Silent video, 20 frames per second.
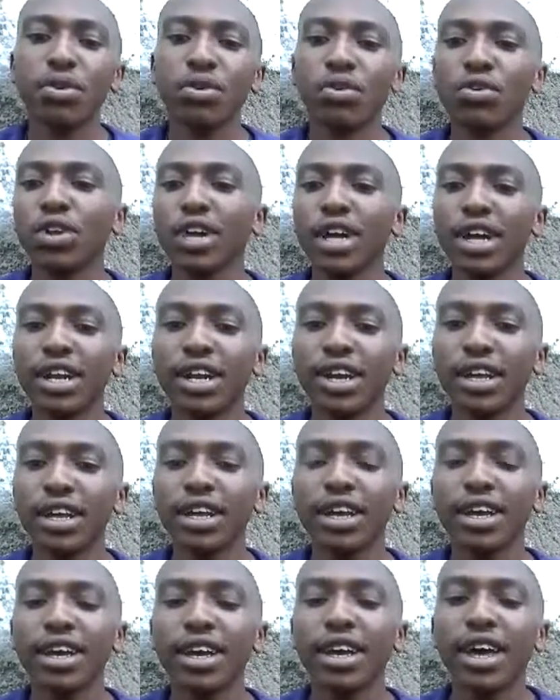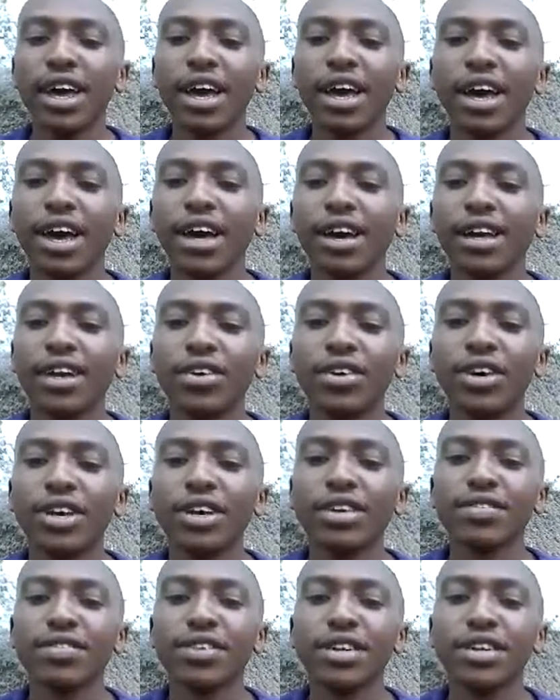or running. You
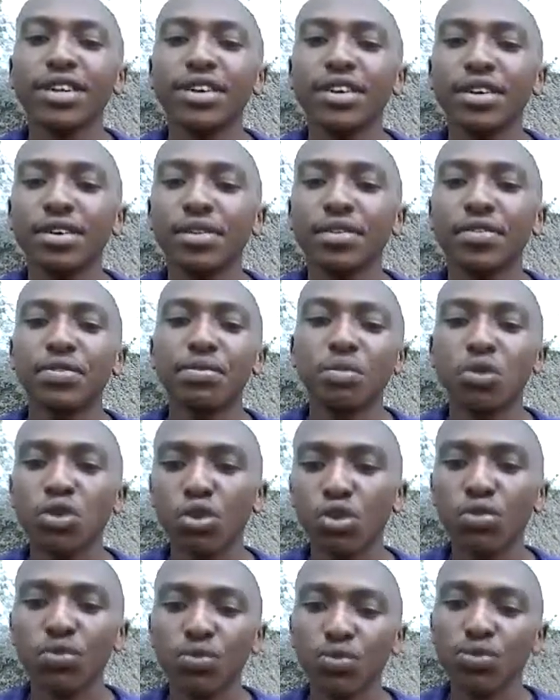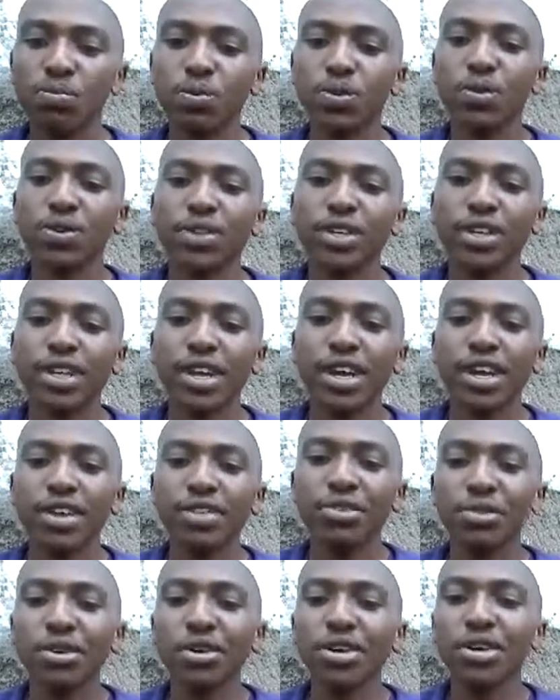understand it's more of sport.
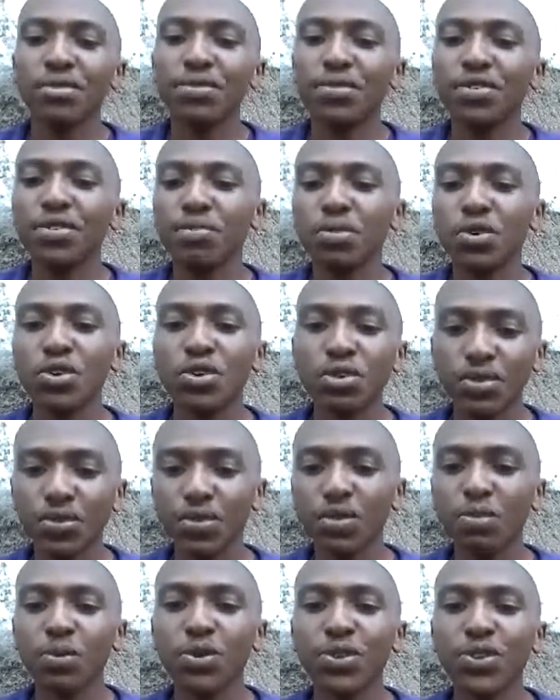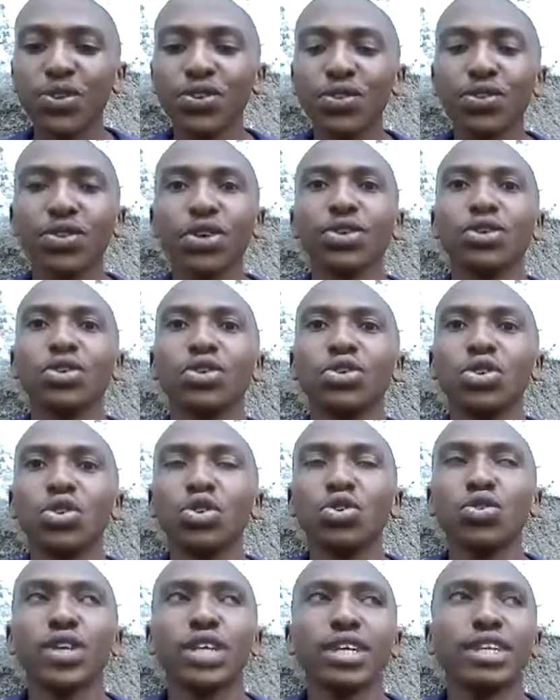So if it's more of sport, you
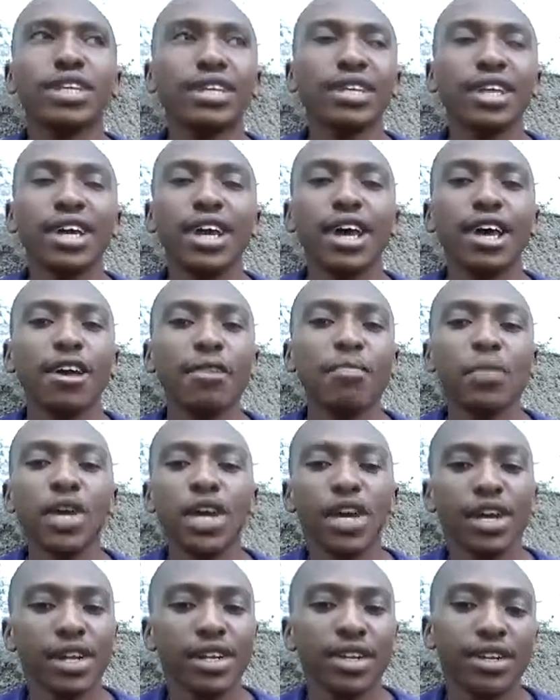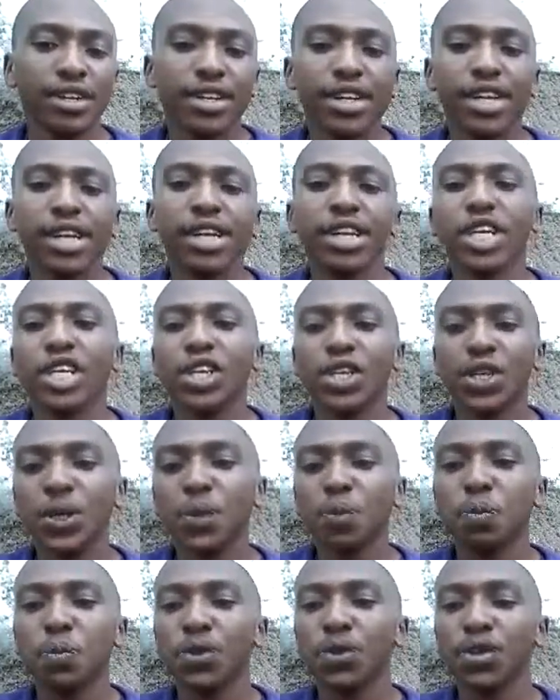know that men like
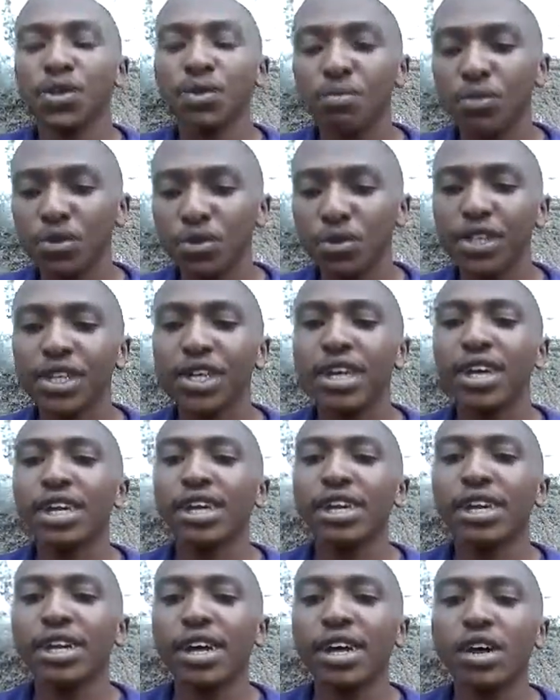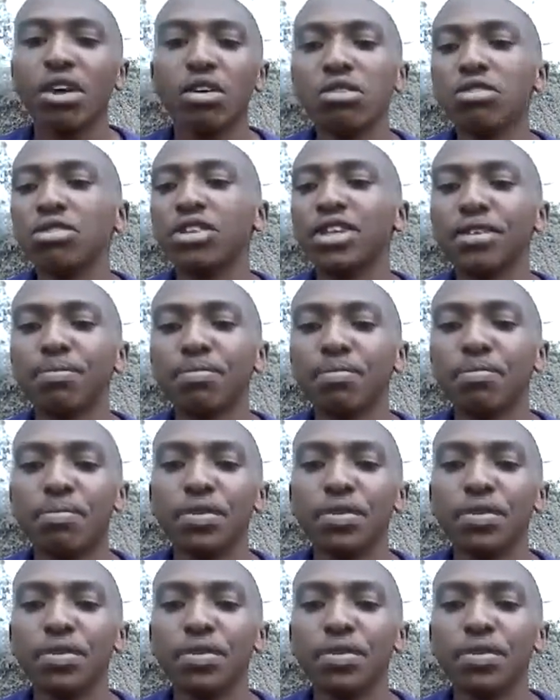sport more than, or they